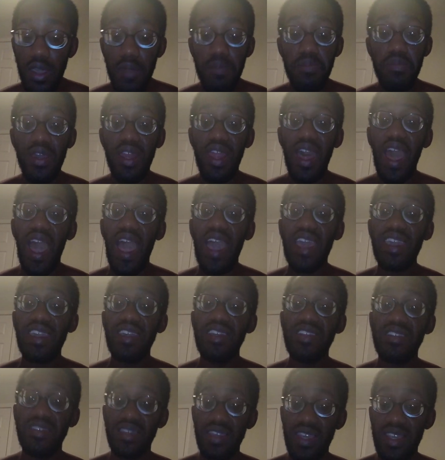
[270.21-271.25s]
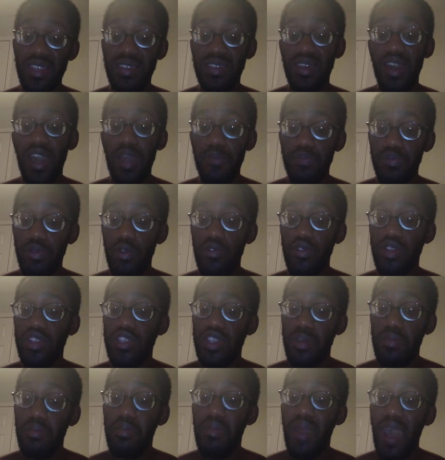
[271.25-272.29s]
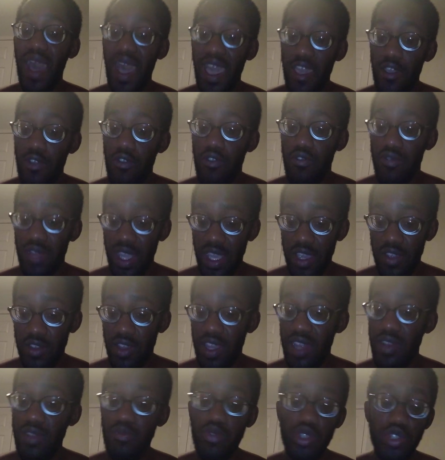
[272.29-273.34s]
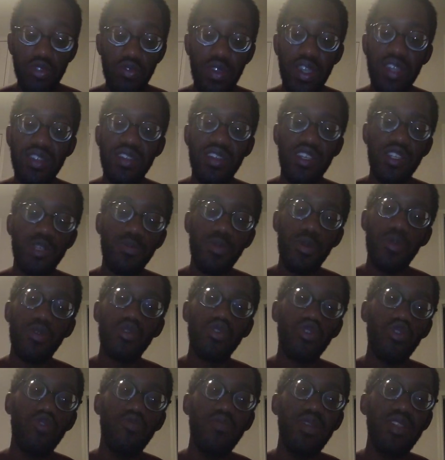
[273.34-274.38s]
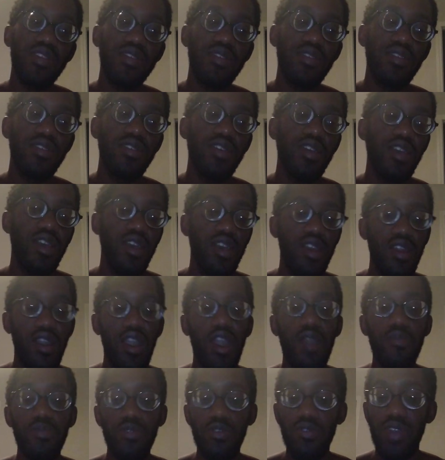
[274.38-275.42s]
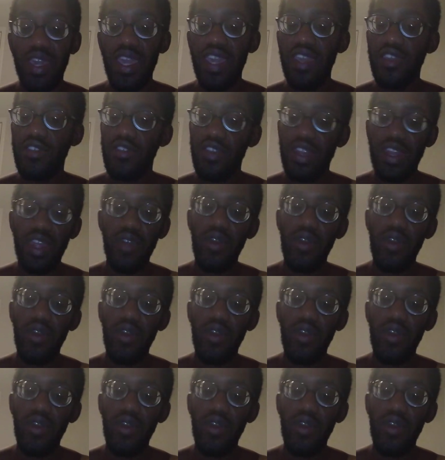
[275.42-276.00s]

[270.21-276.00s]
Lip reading: but it's uploaded to my own Anchor. And it was crazy that Spirit told me to upload Anchor. And